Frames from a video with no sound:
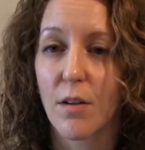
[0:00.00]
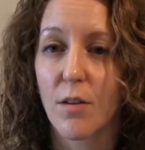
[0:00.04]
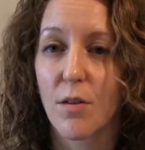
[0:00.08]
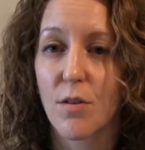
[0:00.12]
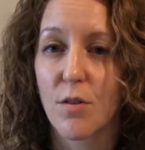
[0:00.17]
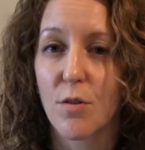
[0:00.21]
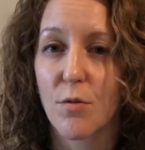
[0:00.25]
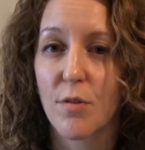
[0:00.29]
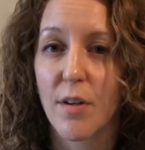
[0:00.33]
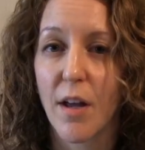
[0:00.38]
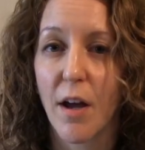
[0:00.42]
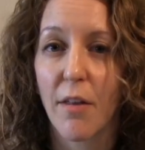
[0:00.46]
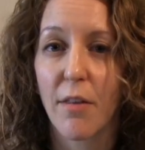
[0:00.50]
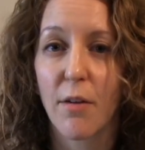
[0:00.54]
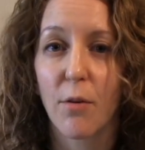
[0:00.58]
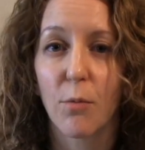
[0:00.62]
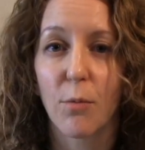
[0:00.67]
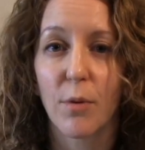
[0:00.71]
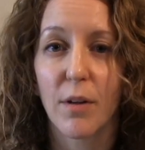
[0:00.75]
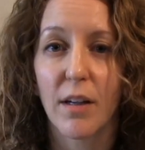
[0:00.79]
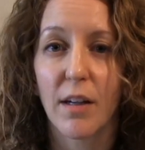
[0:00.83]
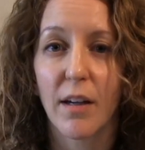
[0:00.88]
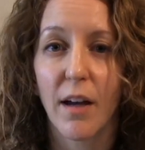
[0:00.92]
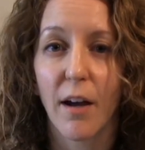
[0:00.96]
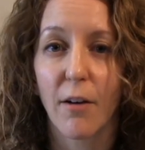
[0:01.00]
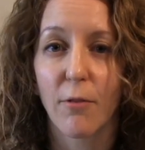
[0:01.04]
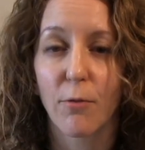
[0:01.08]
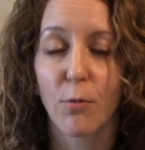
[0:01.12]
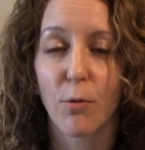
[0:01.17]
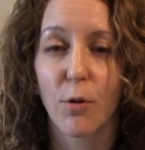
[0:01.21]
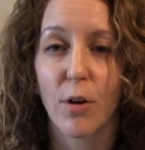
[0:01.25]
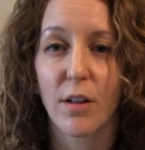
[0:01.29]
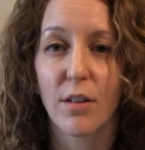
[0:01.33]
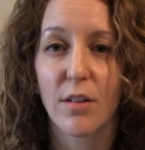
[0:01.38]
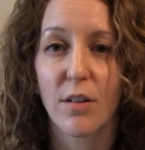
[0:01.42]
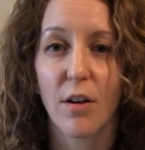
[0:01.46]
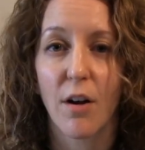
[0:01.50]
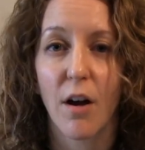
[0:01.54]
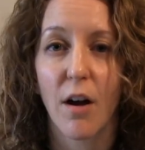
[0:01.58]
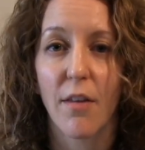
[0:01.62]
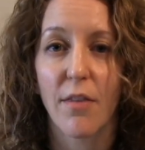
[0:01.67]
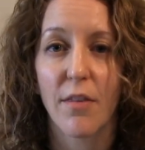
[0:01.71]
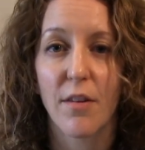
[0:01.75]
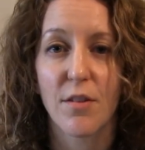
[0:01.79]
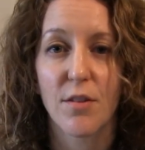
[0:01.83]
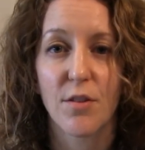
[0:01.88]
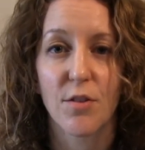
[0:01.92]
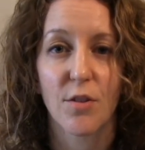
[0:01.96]
So now that we have worked
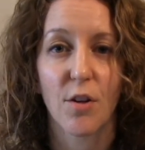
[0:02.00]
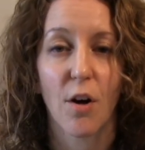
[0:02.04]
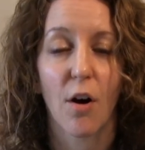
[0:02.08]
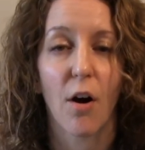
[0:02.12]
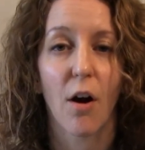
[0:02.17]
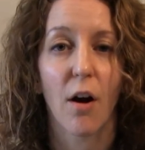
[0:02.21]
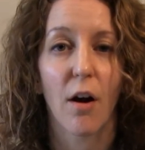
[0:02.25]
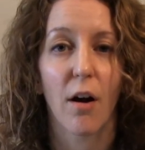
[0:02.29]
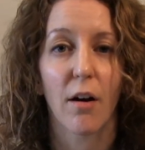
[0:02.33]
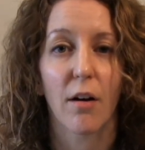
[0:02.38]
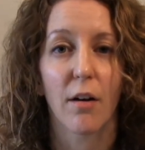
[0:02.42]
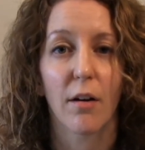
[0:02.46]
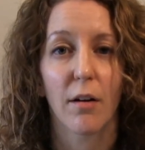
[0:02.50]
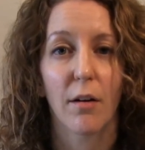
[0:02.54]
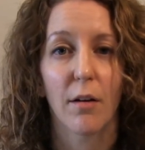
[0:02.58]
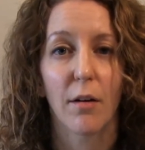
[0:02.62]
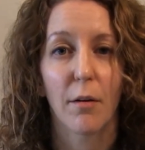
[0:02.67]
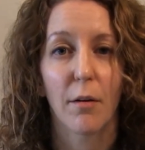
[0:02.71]
on the scar